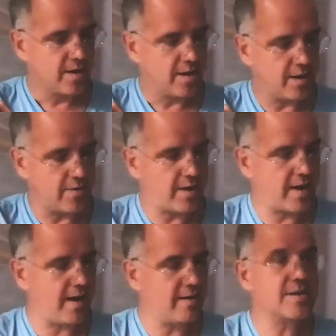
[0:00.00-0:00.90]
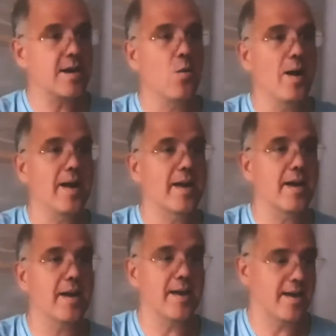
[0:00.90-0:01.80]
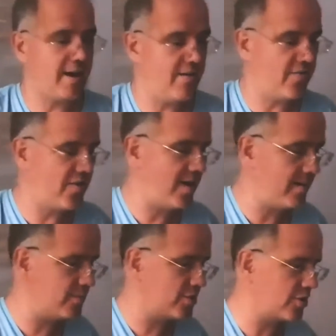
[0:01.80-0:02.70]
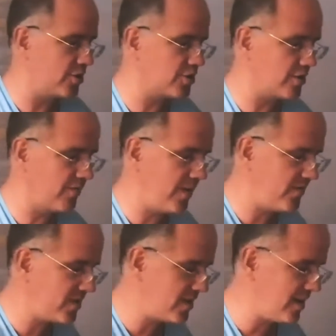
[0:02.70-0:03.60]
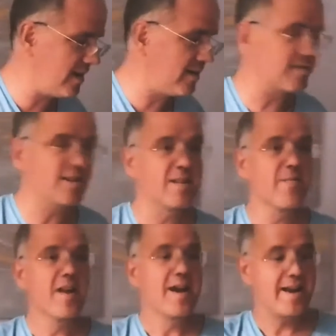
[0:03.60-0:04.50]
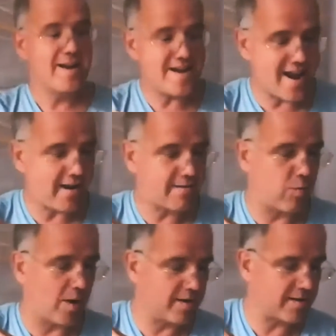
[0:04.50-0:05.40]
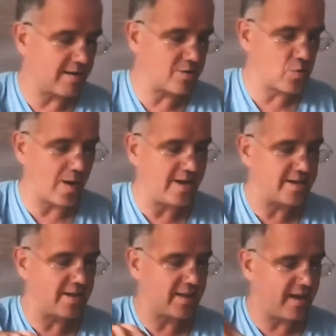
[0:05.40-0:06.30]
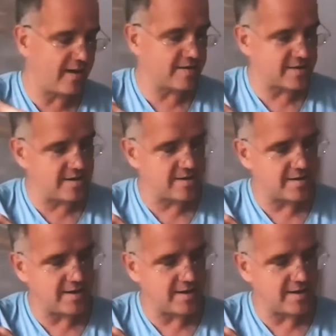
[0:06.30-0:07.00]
Okay, so we're going to give them 250,000. Next one says 20,000.